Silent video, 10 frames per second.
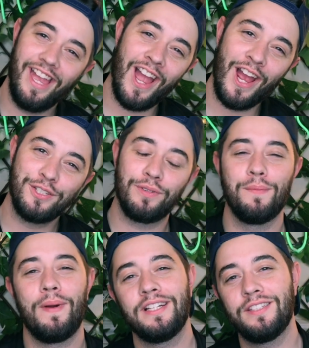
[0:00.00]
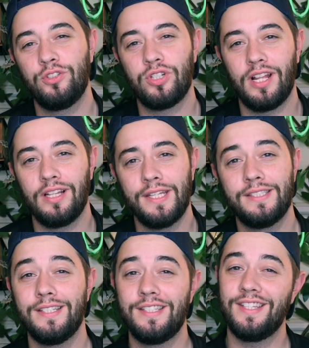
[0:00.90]
Hey guys, welcome back to the channel and
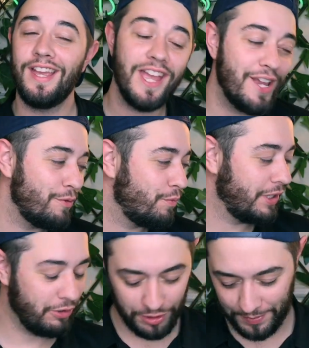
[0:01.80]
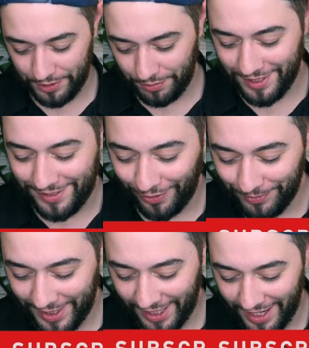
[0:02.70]
today we are going to be doing
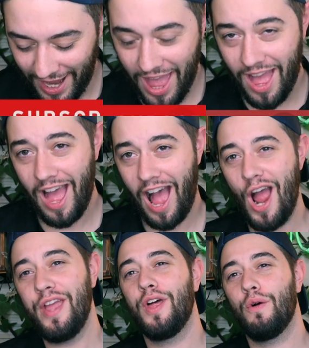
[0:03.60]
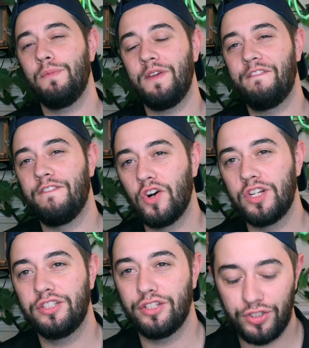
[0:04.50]
something I thought would be
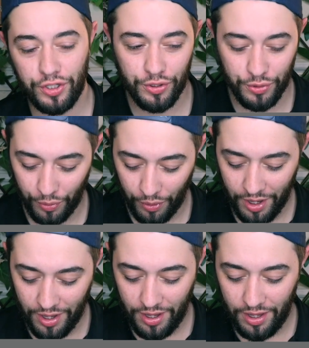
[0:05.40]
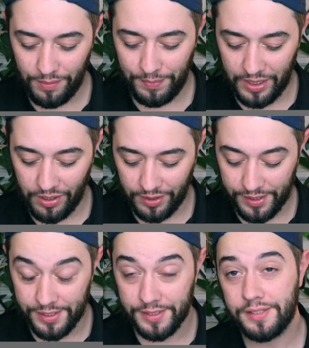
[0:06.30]
fun to do
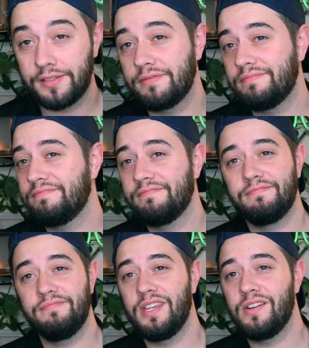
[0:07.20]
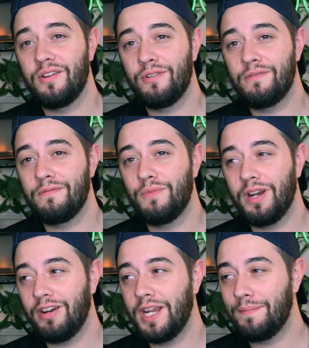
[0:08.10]
because, you know,
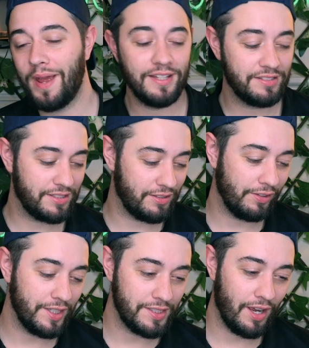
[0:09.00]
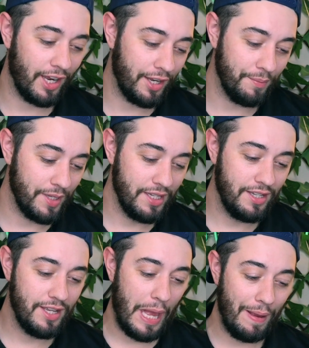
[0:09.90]
wearing masks all the time,
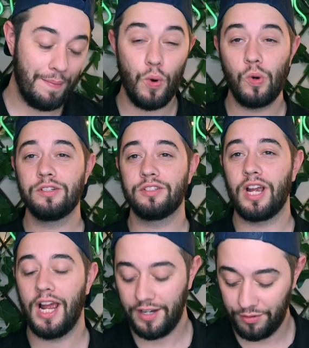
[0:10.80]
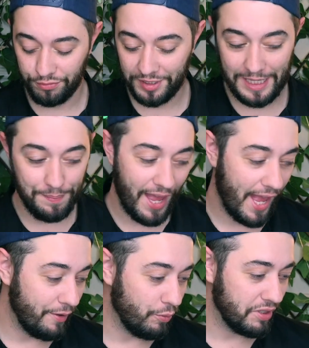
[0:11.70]
my pores are kind of really
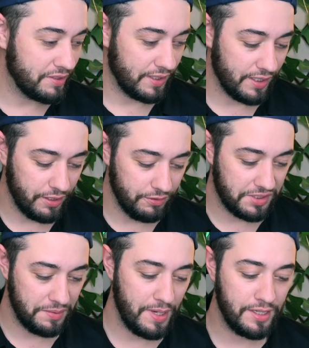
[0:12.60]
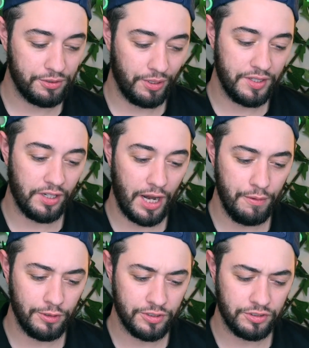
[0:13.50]
bad, worse than they used to be, so I thought I
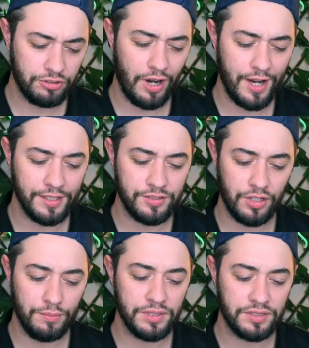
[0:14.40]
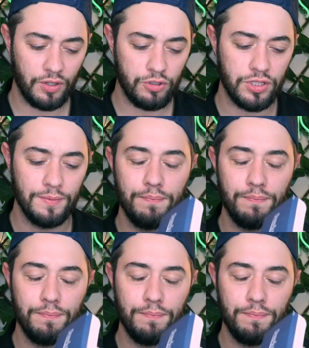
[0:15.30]
would try this Dermasuction